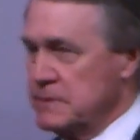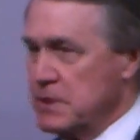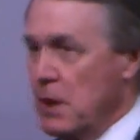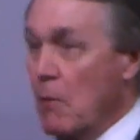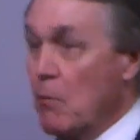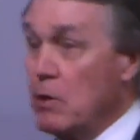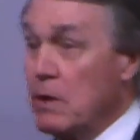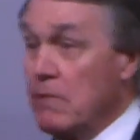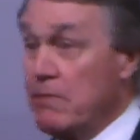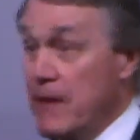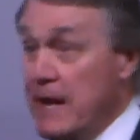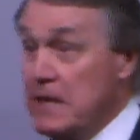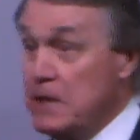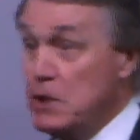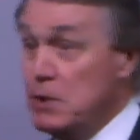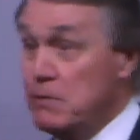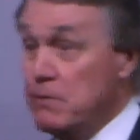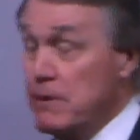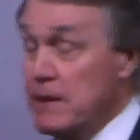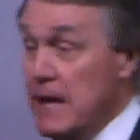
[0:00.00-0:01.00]
So I want to
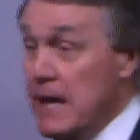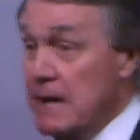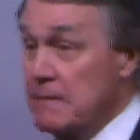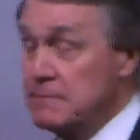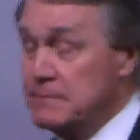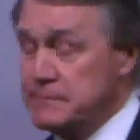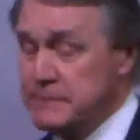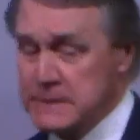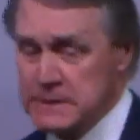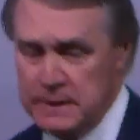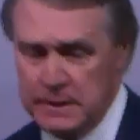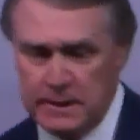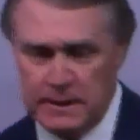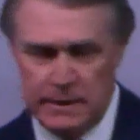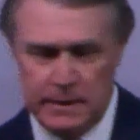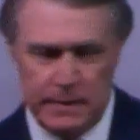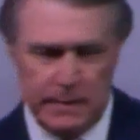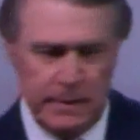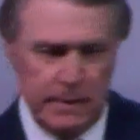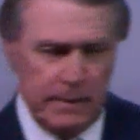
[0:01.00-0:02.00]
thank you for that.
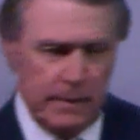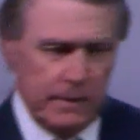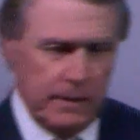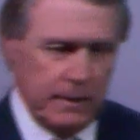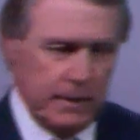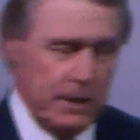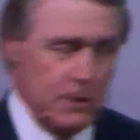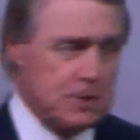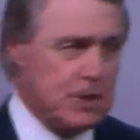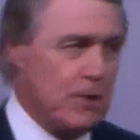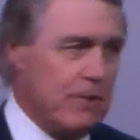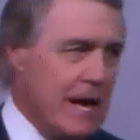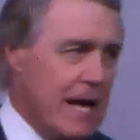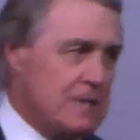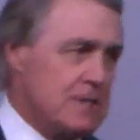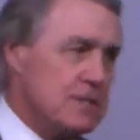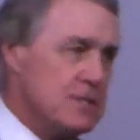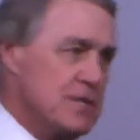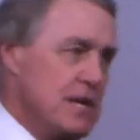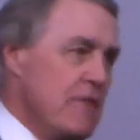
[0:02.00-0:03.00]
In
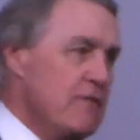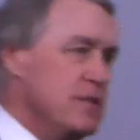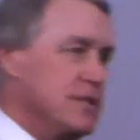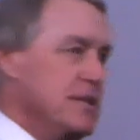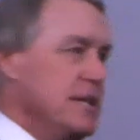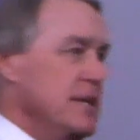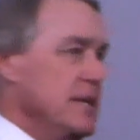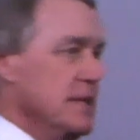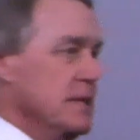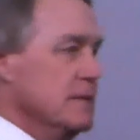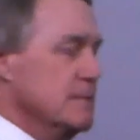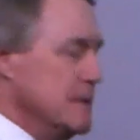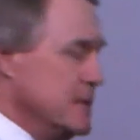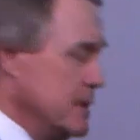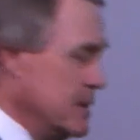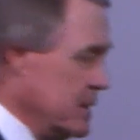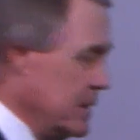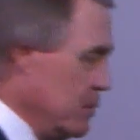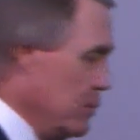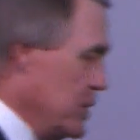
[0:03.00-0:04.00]
2017,
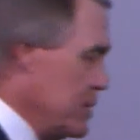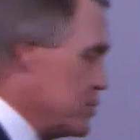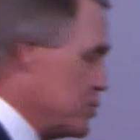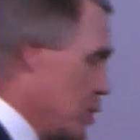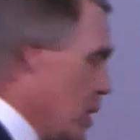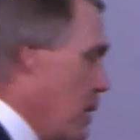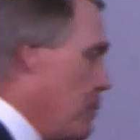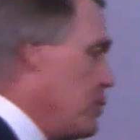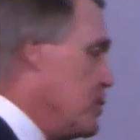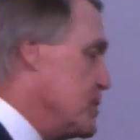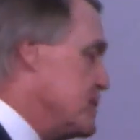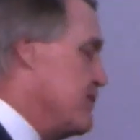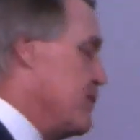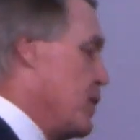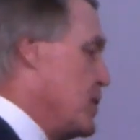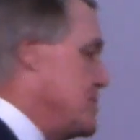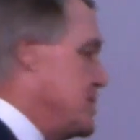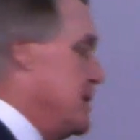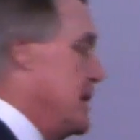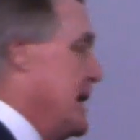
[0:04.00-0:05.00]
when Trump was
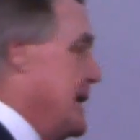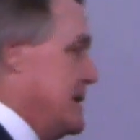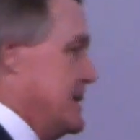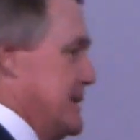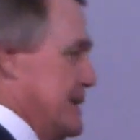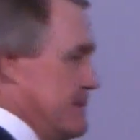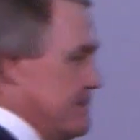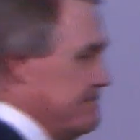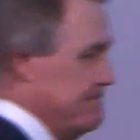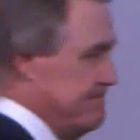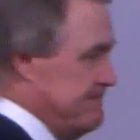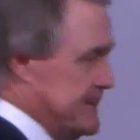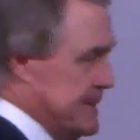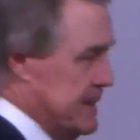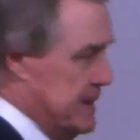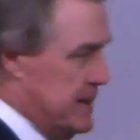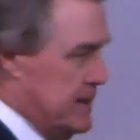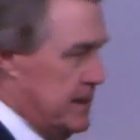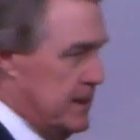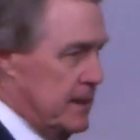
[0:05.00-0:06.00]
first elected,
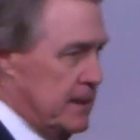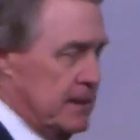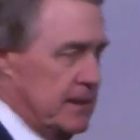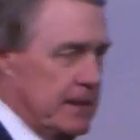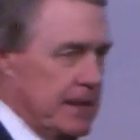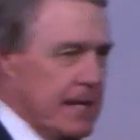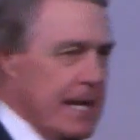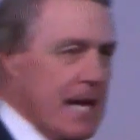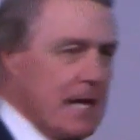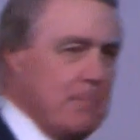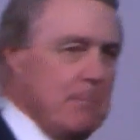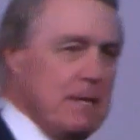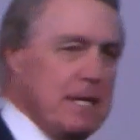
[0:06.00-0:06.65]
he had a